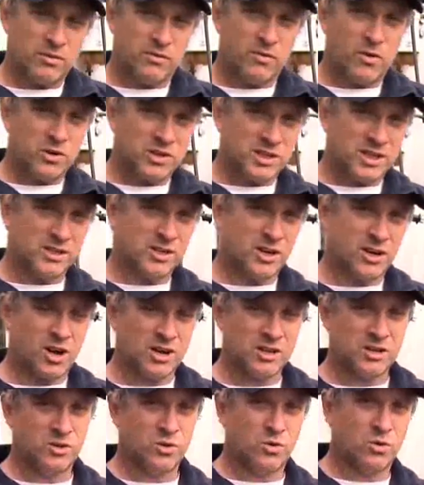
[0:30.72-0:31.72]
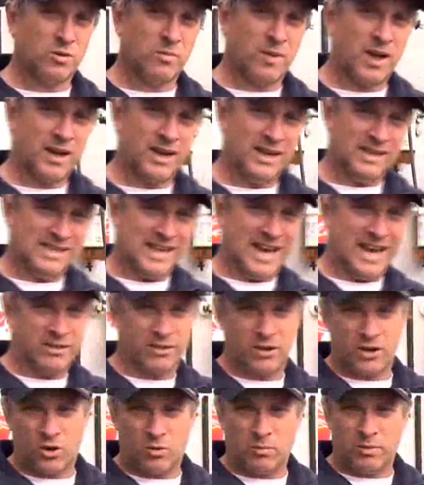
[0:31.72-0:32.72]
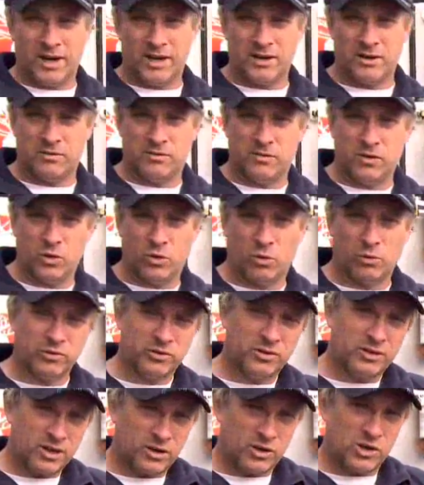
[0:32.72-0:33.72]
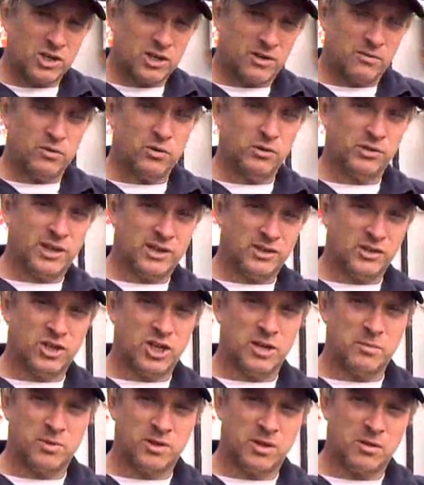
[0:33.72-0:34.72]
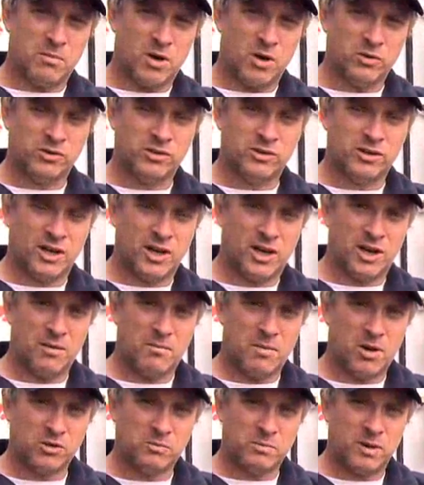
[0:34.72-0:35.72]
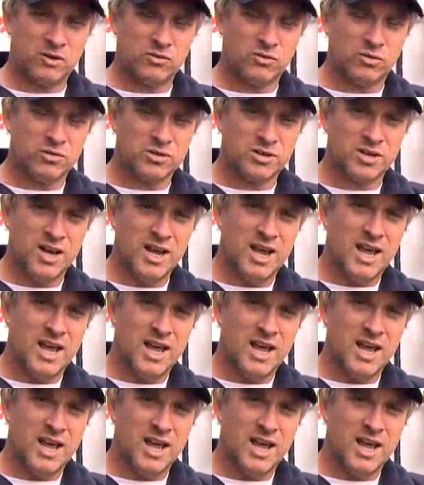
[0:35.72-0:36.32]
the first things I'd like to talk about is ethanol blended fuels. They're usually a few cents cheaper than most petrols.